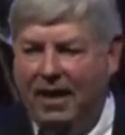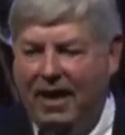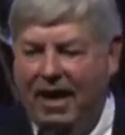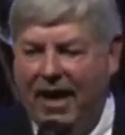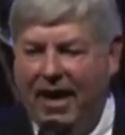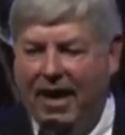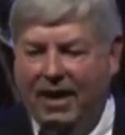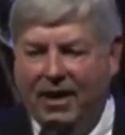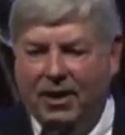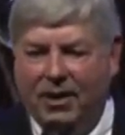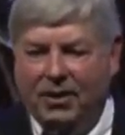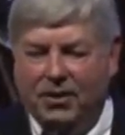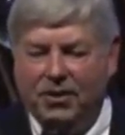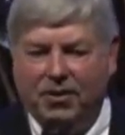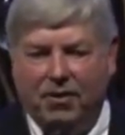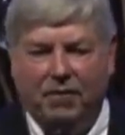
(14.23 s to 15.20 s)

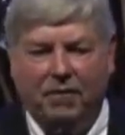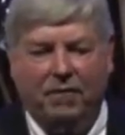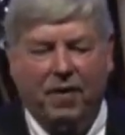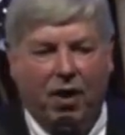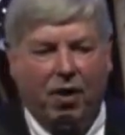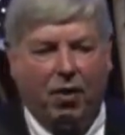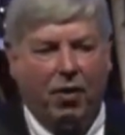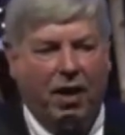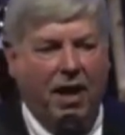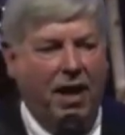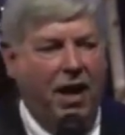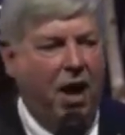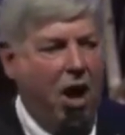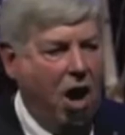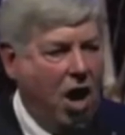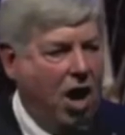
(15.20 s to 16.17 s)
is
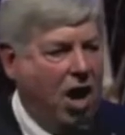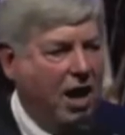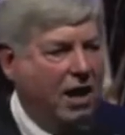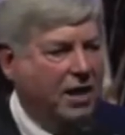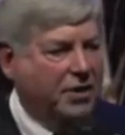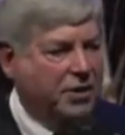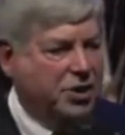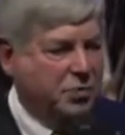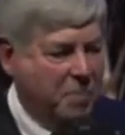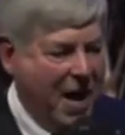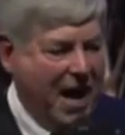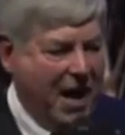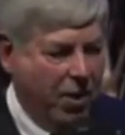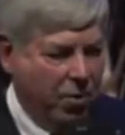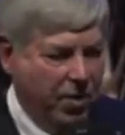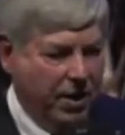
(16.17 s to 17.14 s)
very
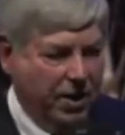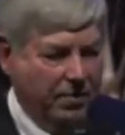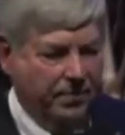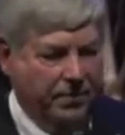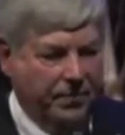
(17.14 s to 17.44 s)
awe-inspiring.